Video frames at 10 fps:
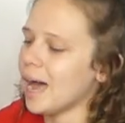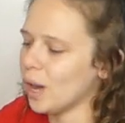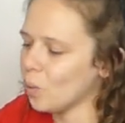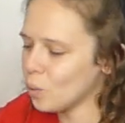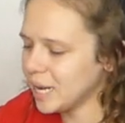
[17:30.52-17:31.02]

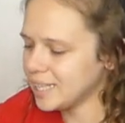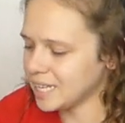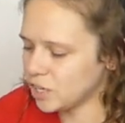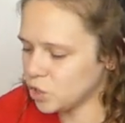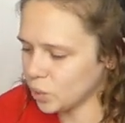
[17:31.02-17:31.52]
I always
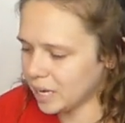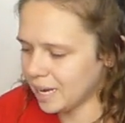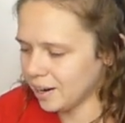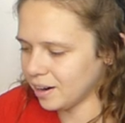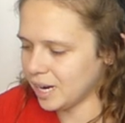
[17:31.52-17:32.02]
enjoy
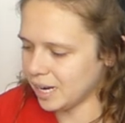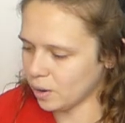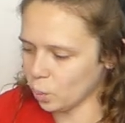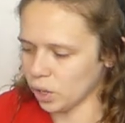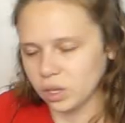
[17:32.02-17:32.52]

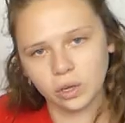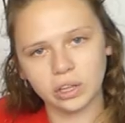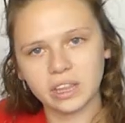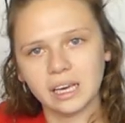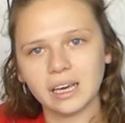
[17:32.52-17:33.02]
hearing what
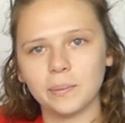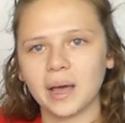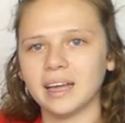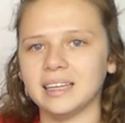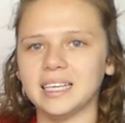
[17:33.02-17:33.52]
you think
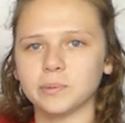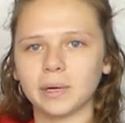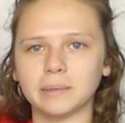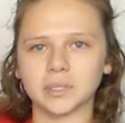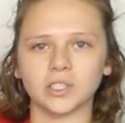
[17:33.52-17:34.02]
about these
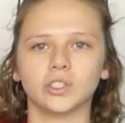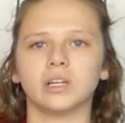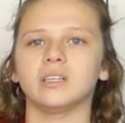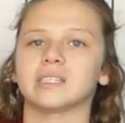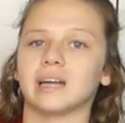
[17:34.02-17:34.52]
prams and
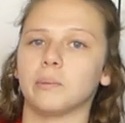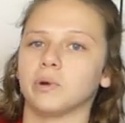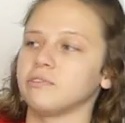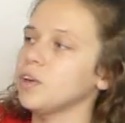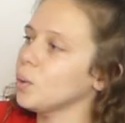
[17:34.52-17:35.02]
strollers that I'm
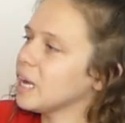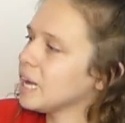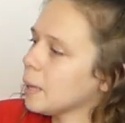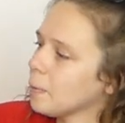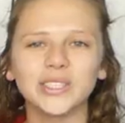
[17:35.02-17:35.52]

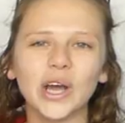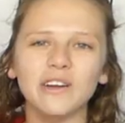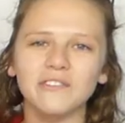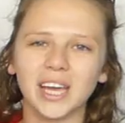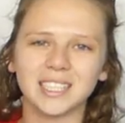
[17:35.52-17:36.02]
reviewing.
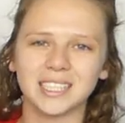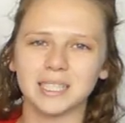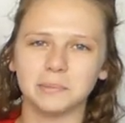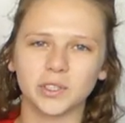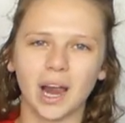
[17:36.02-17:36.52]
Don't forget to
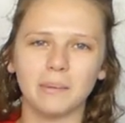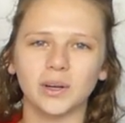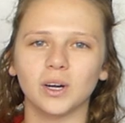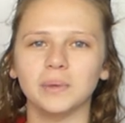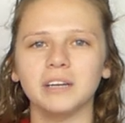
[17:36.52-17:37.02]
subscribe and
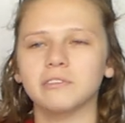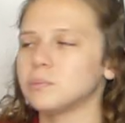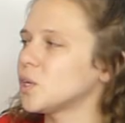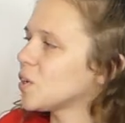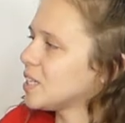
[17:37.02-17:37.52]
comment for
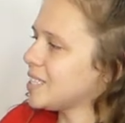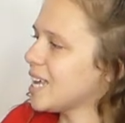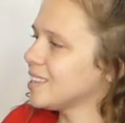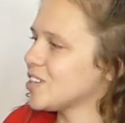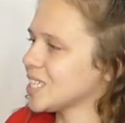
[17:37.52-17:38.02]
more
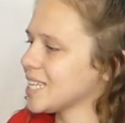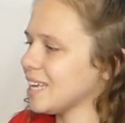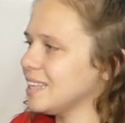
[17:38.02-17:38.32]
content just like